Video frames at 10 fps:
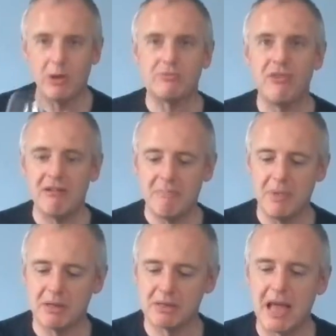Well, it's very
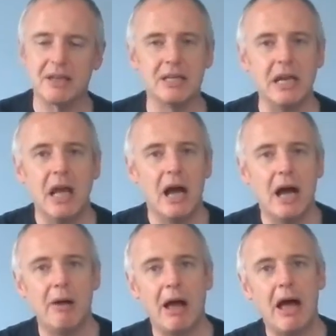muscaty,
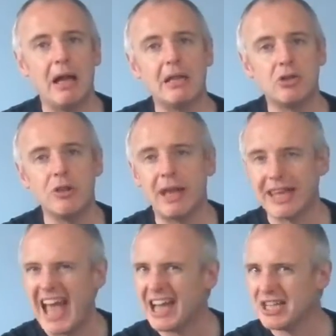uh, uh, and it's on
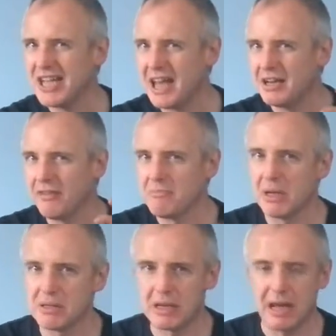that catty end of
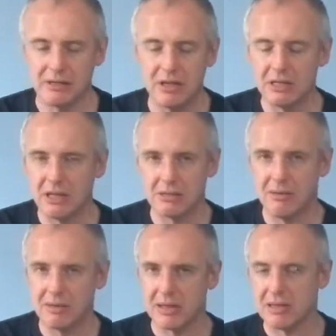muscat. That,
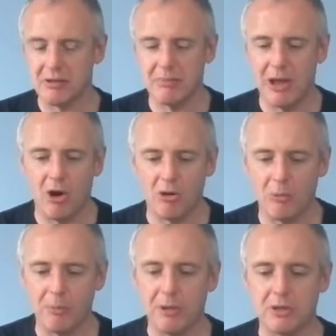that's makes It sound a bit
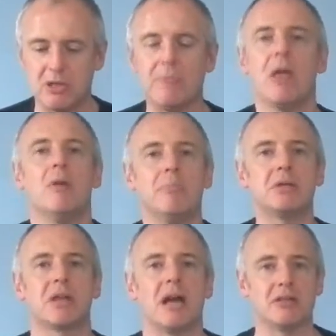horrible, but uh,
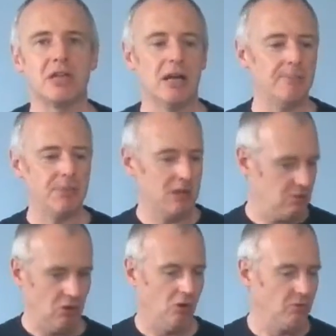muscat um,
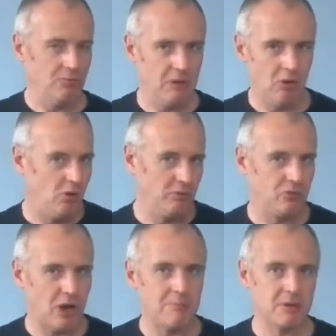old
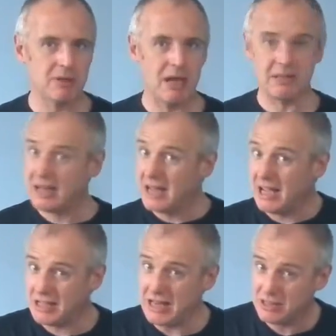old dry muscats, and
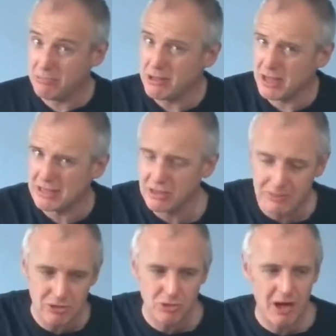it, it, smells like it's
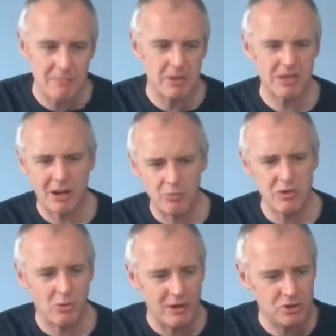going to be a dry muscat. I
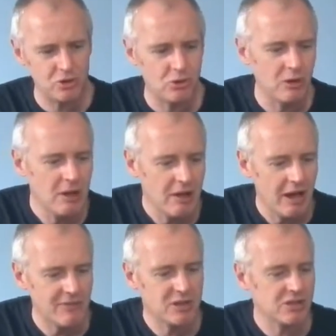wasn't quite sure
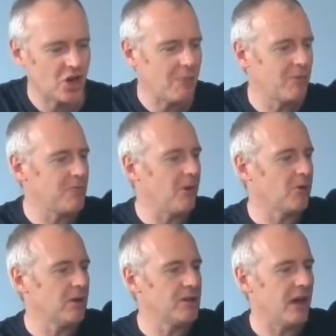of the shape of the
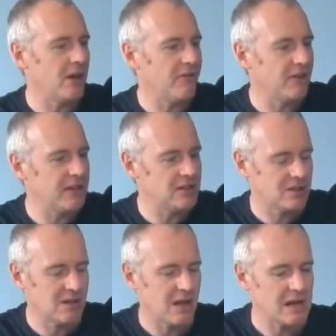bottle and the half
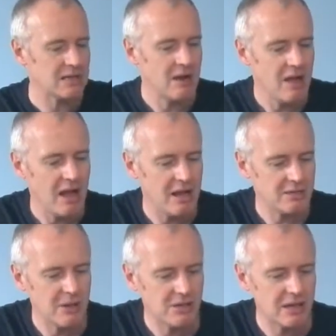litre size. Uh,
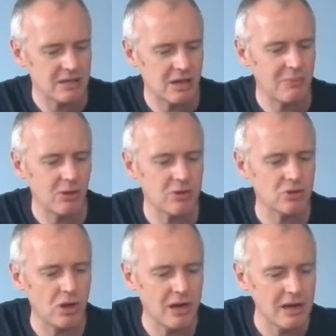it smells like it's going to be on the
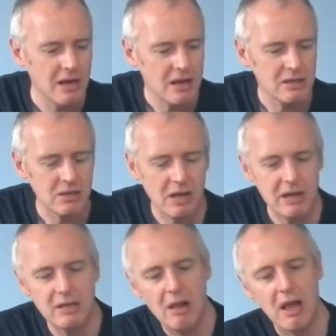dry
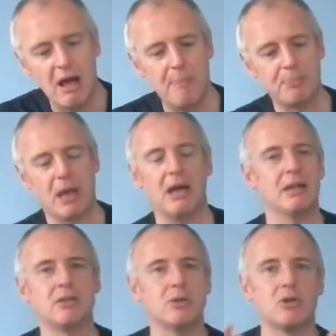side. Um,
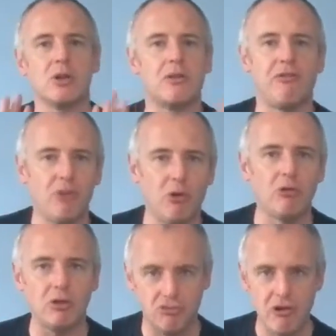uh, so it's got this
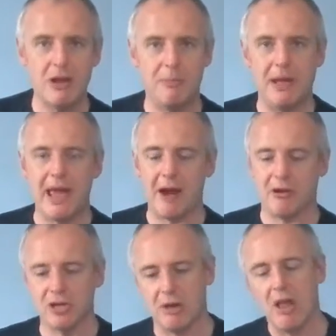floral grapey
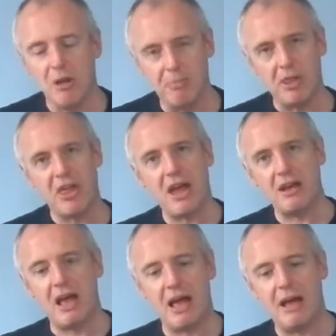character, but
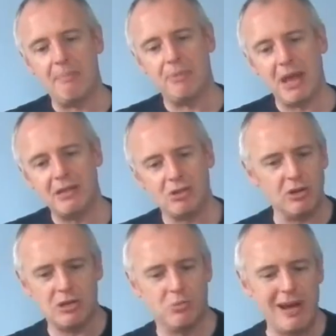then um, it's
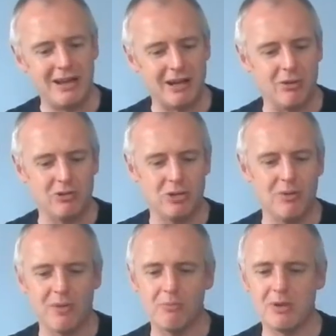got this weird. I got
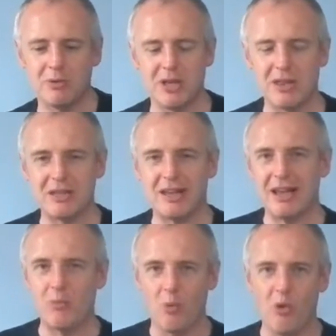two of them which had this
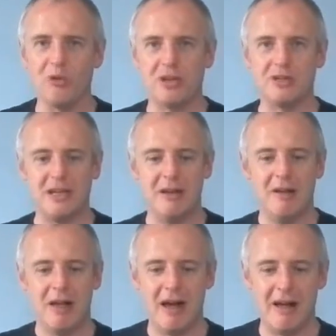slightly
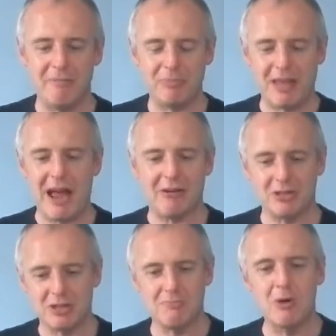walnutty uh,
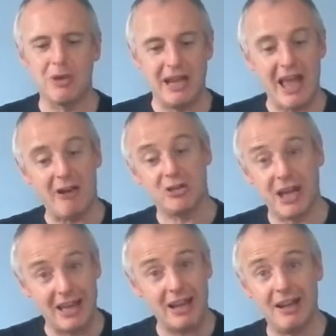character, smoky
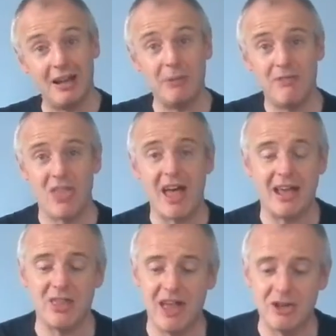character. I get a little bit of
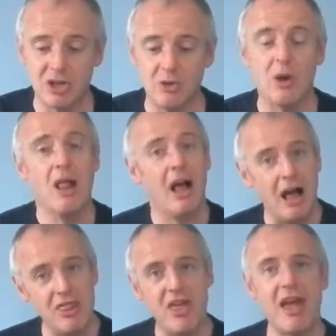that in there too.
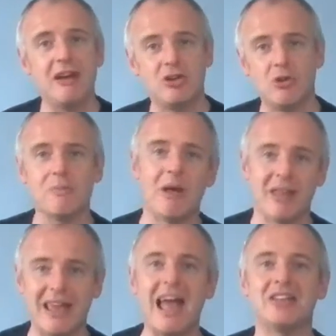And then talking
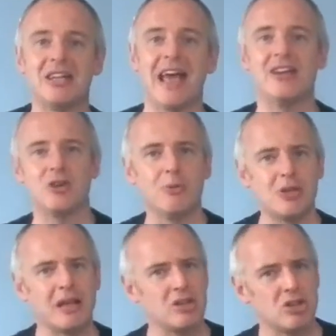about the catty edge,
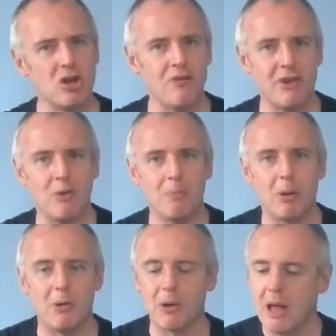almost like a Sauvignon
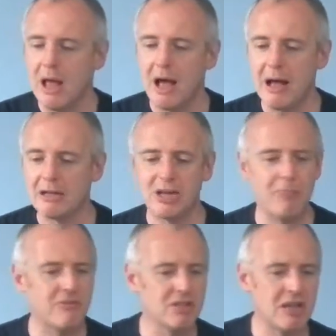Blanc uh,
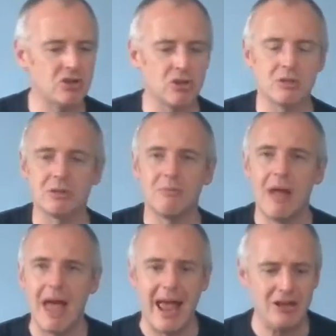type of citrus
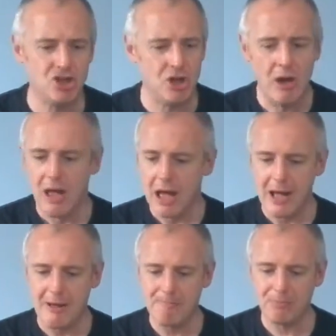edge.
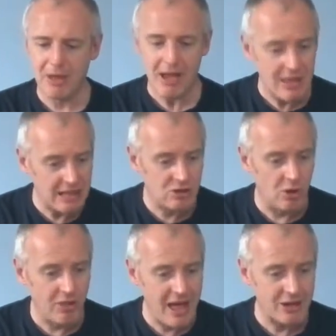Um, it's
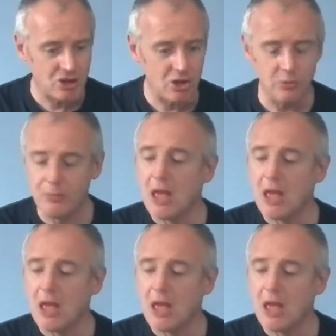got that too.